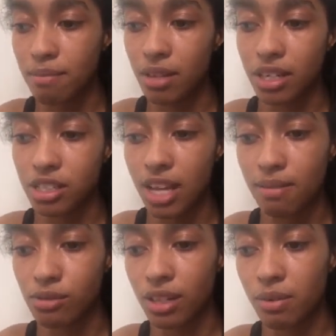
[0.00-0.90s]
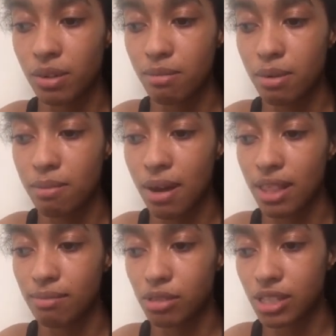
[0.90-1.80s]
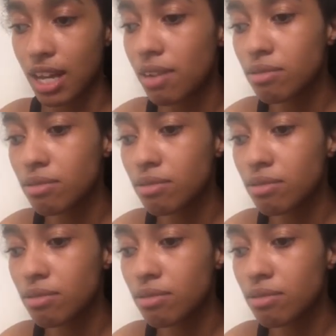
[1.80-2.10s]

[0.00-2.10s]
There's times where they want to be by themselves,